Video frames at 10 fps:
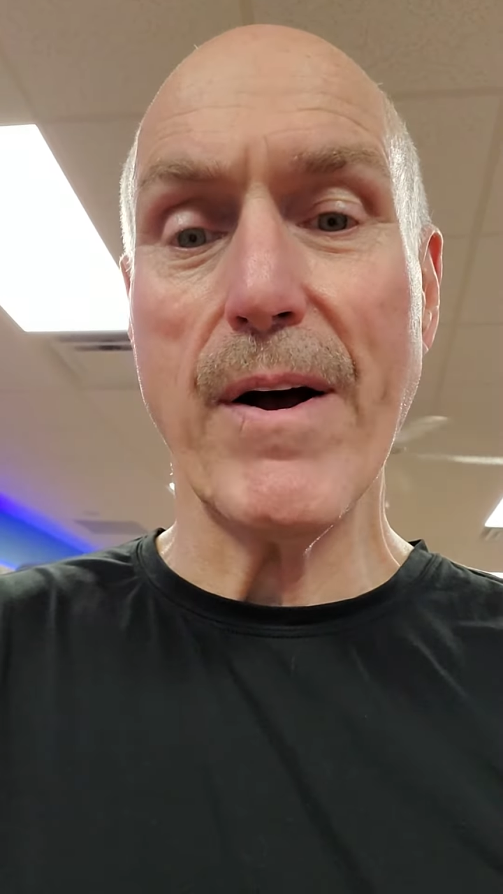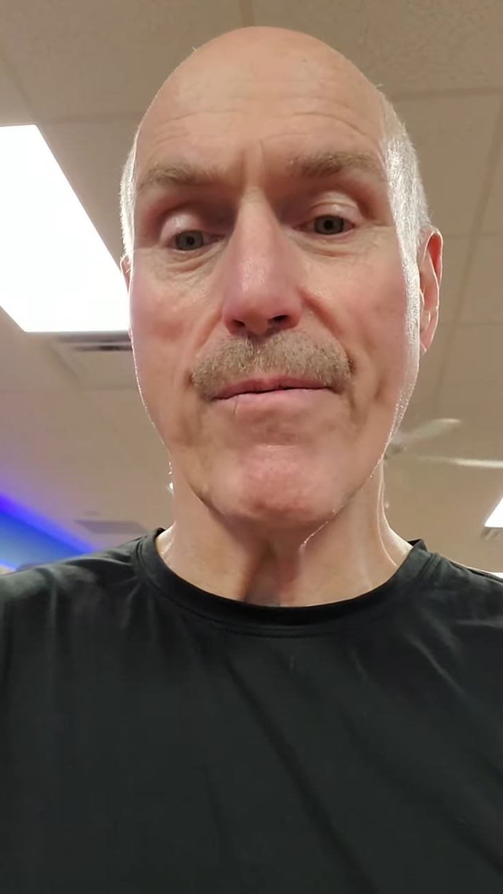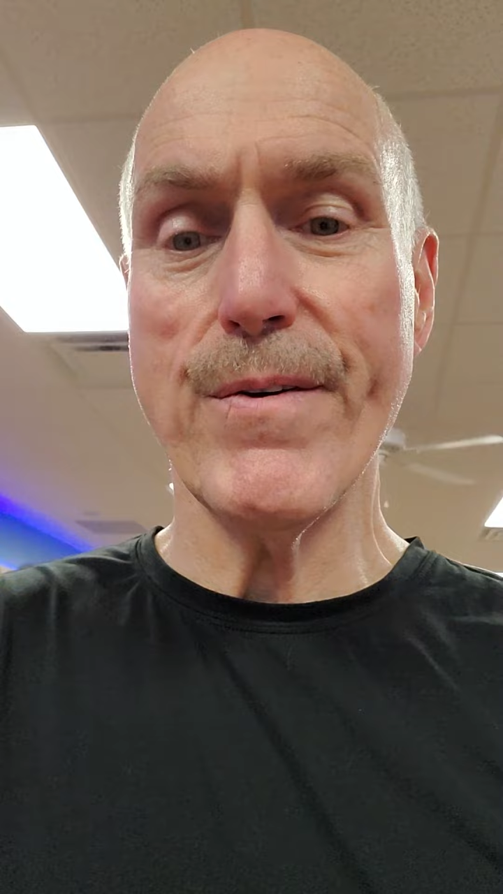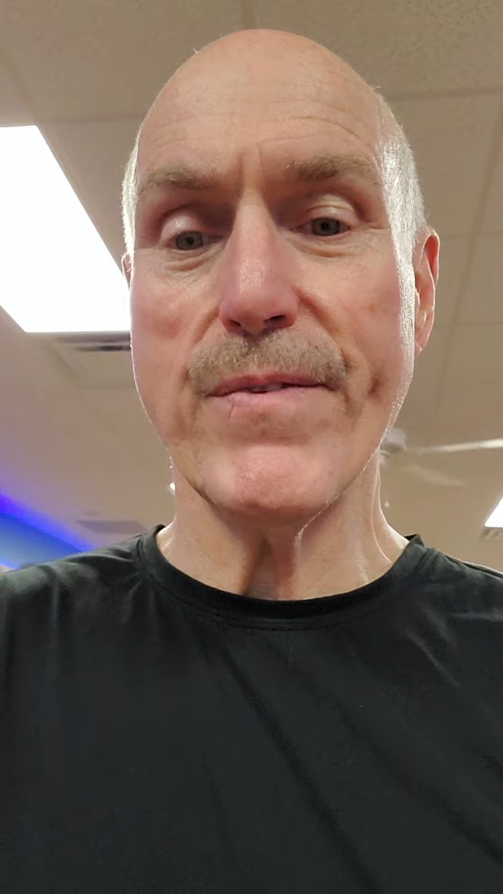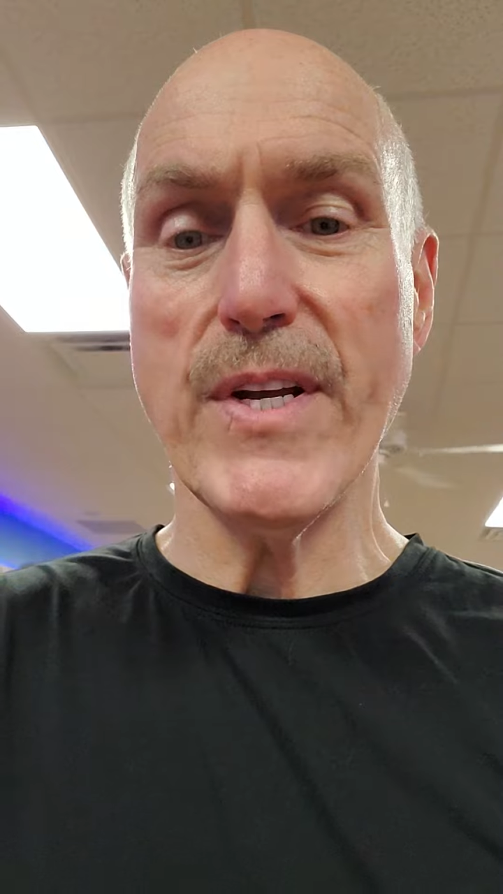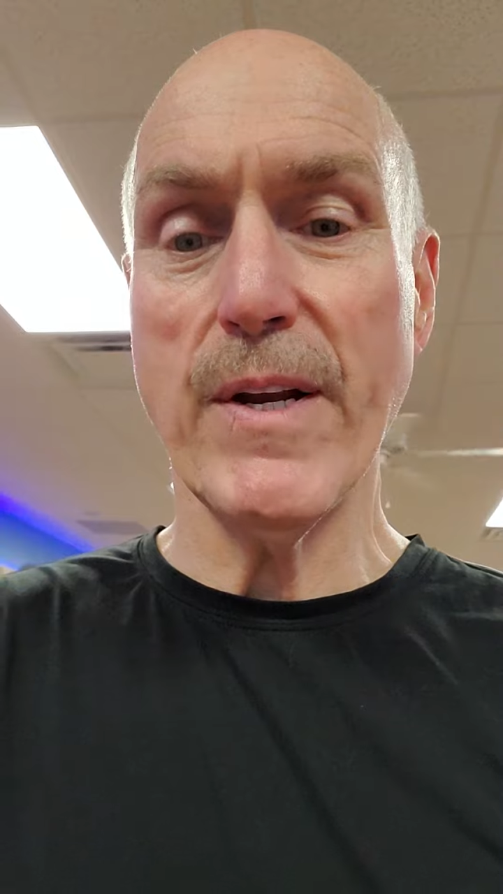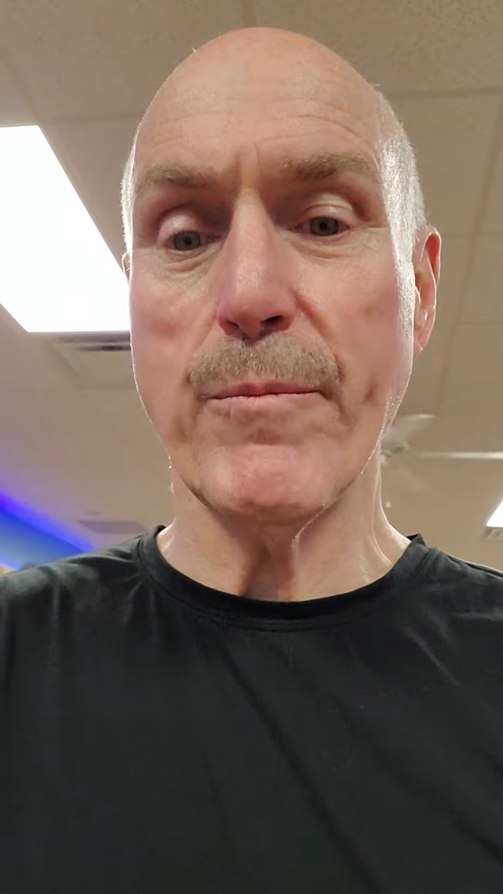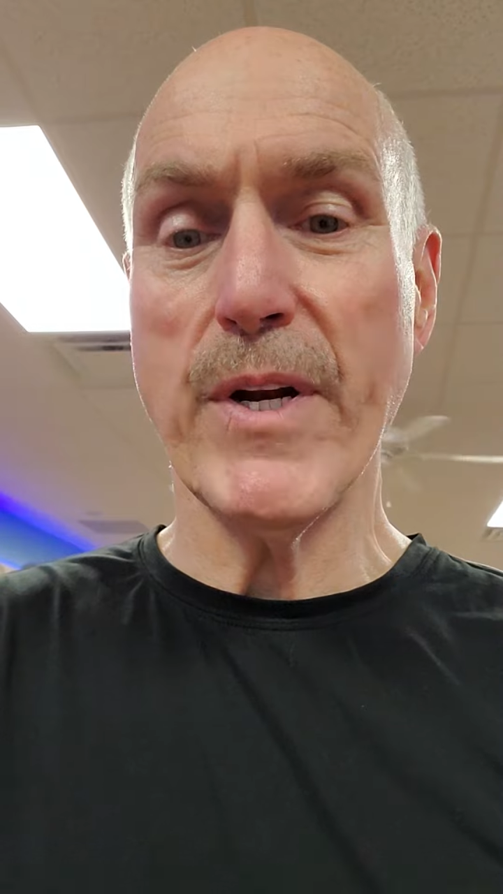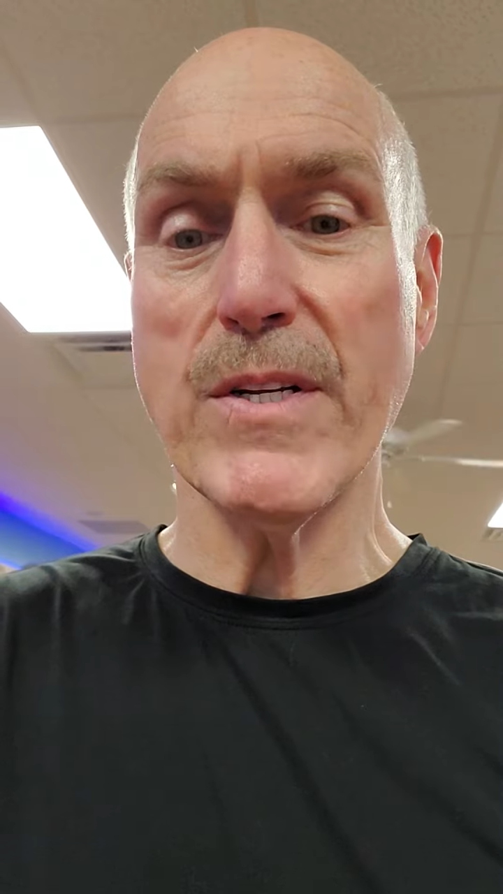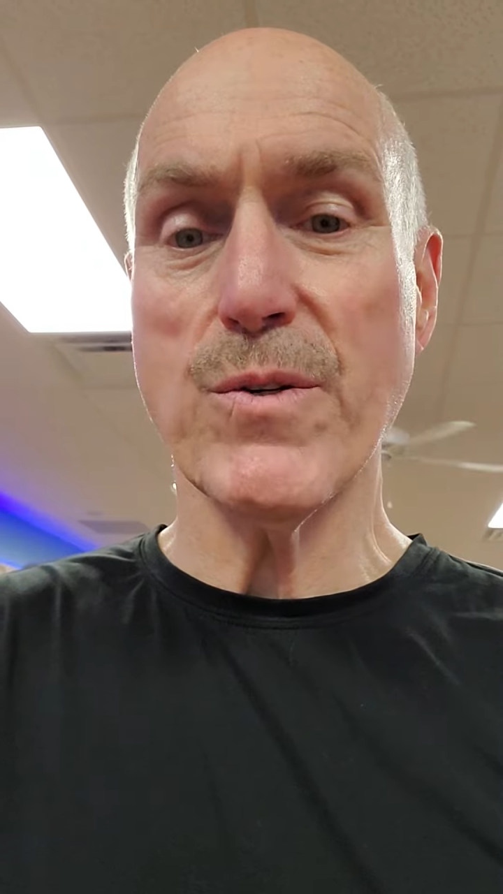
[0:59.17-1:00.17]
15
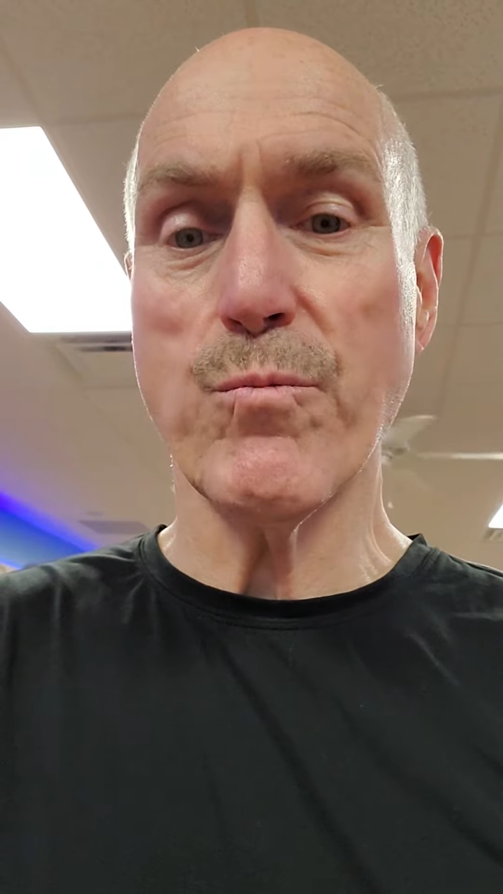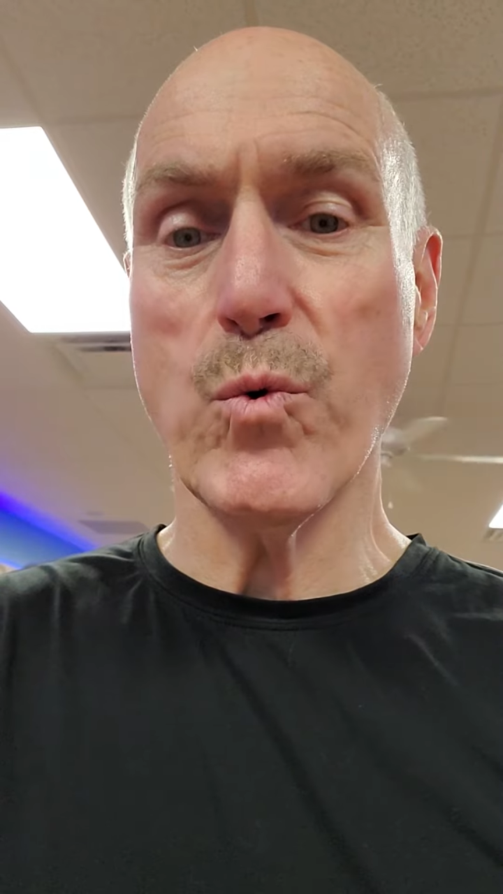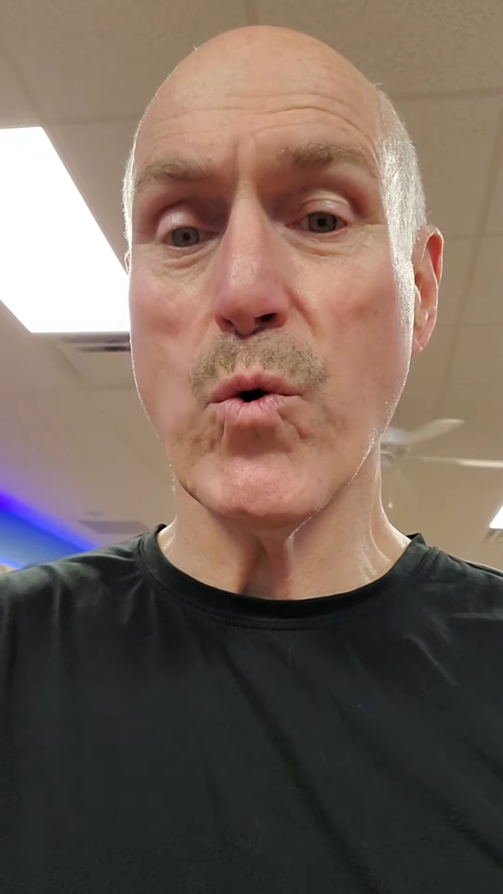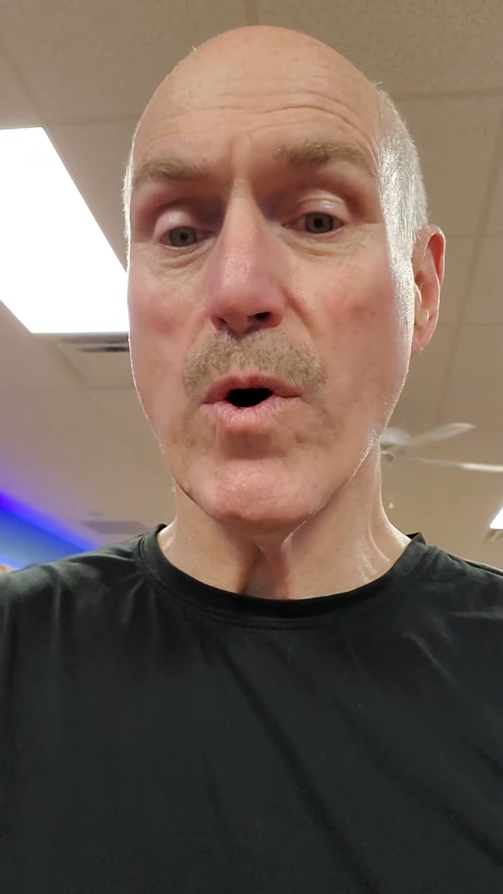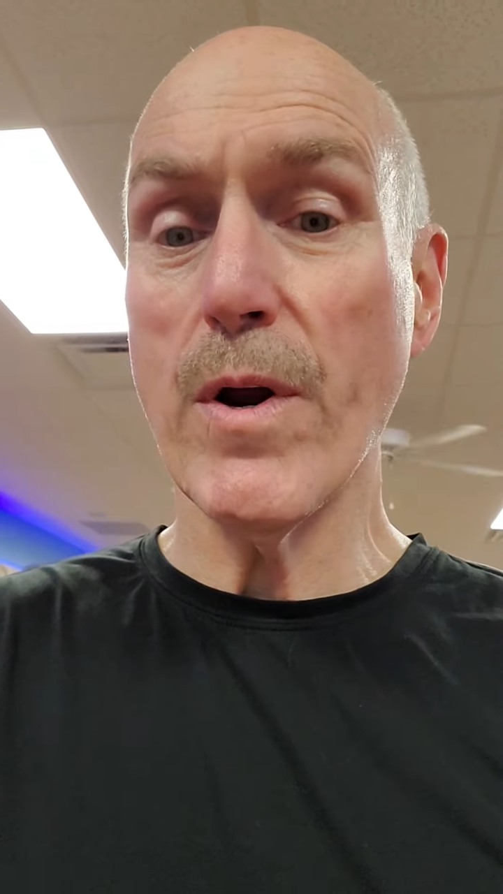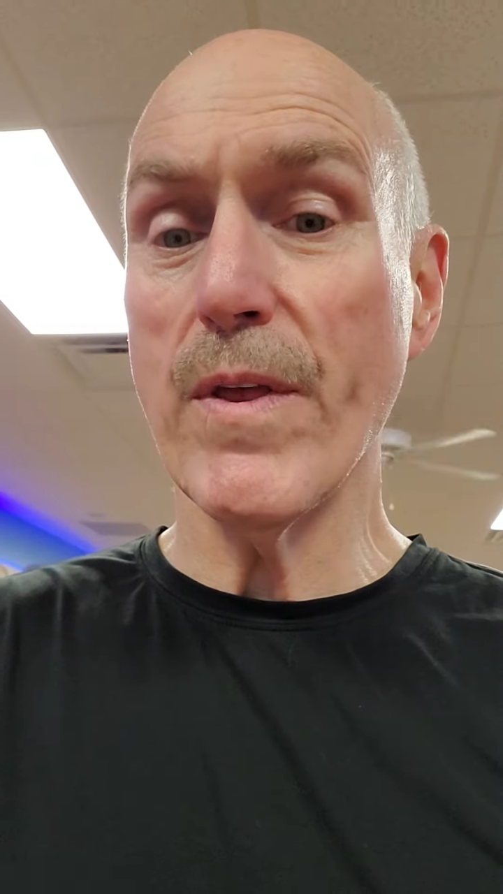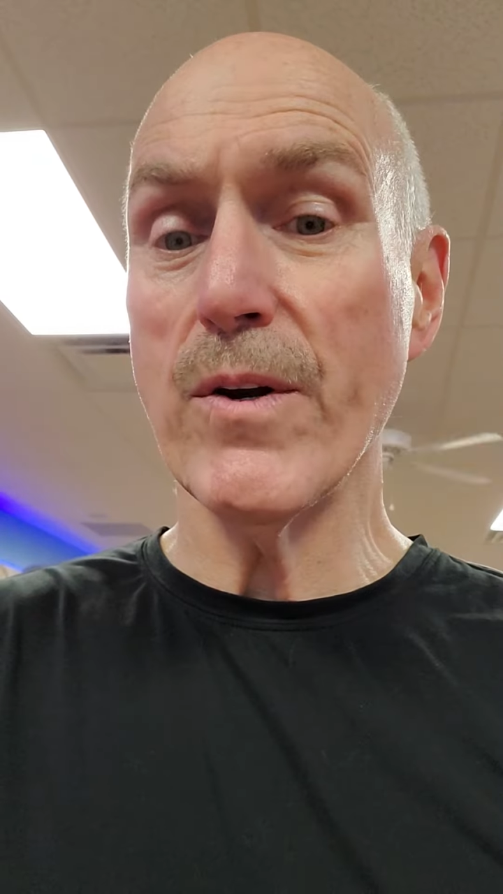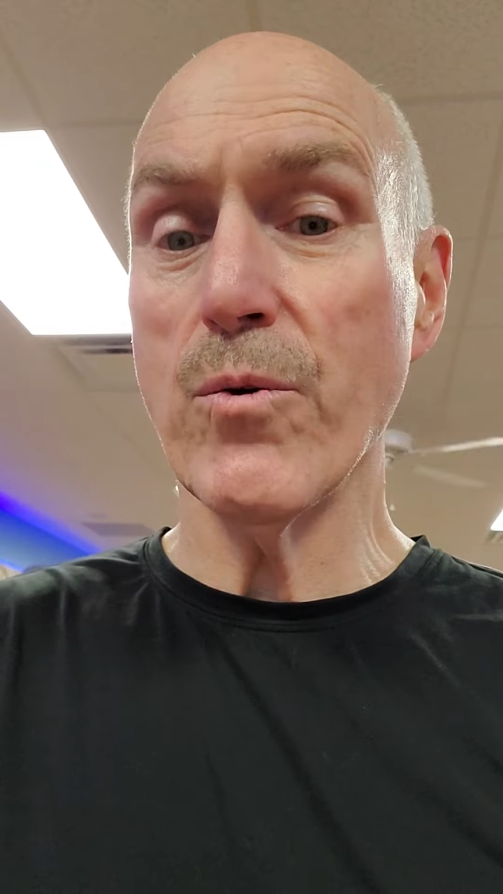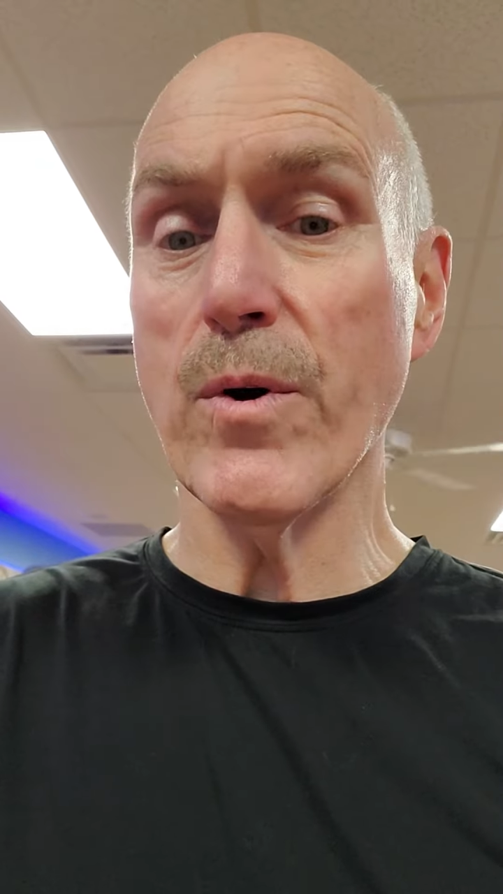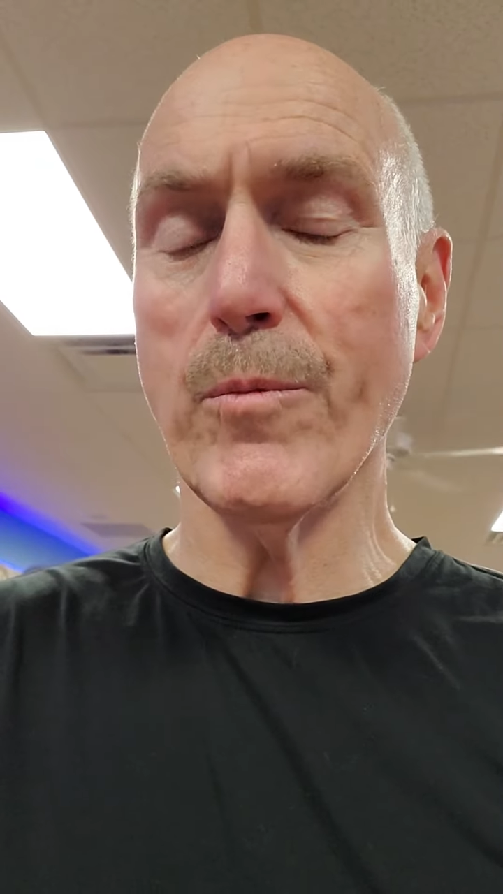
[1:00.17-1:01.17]
minutes more than
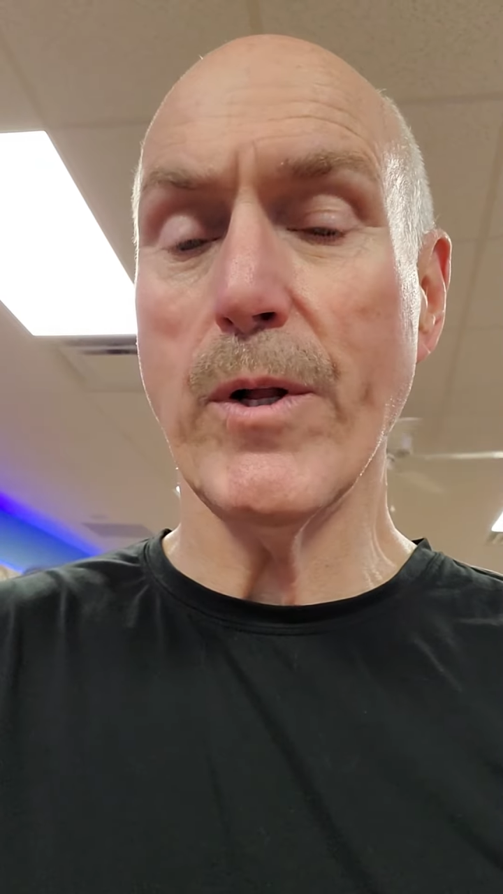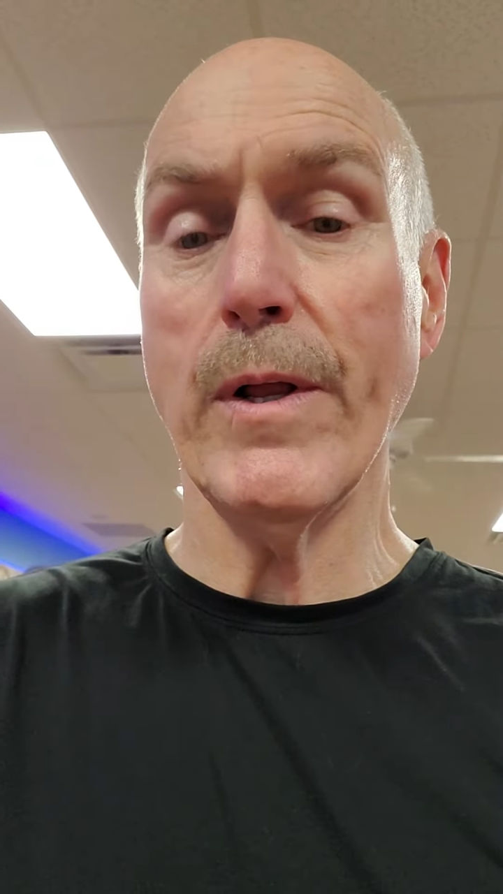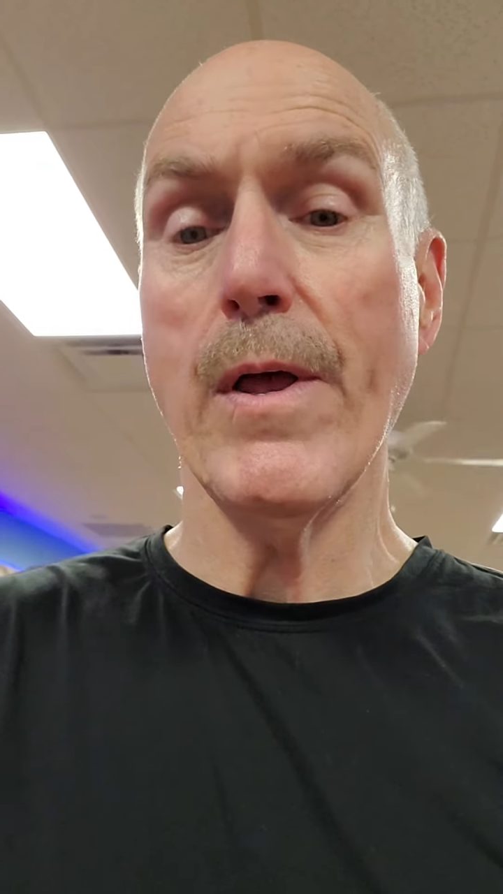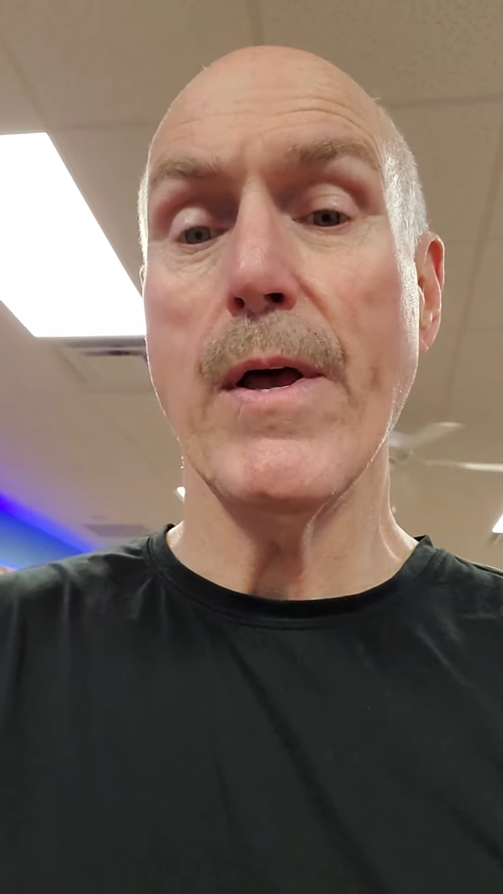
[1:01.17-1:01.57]
normal.